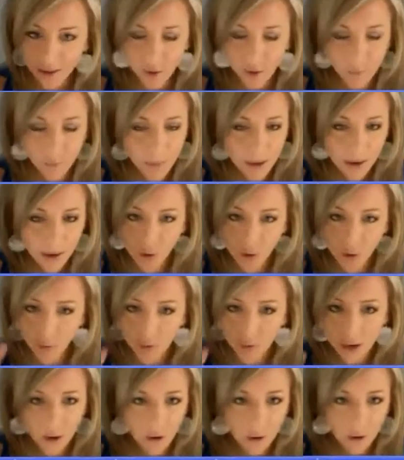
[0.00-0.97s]
lets you make a new
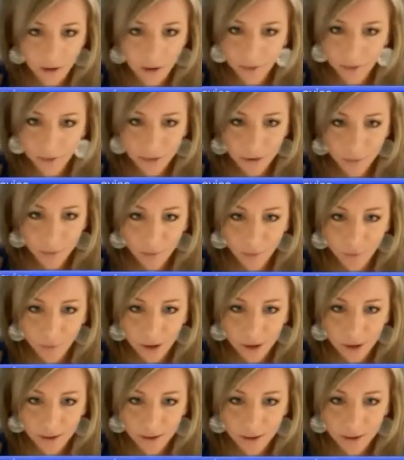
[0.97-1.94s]
title and everything for
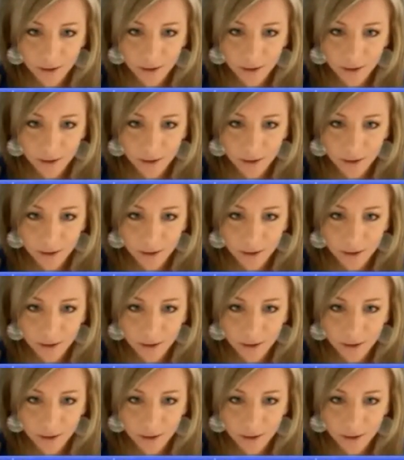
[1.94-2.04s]
it.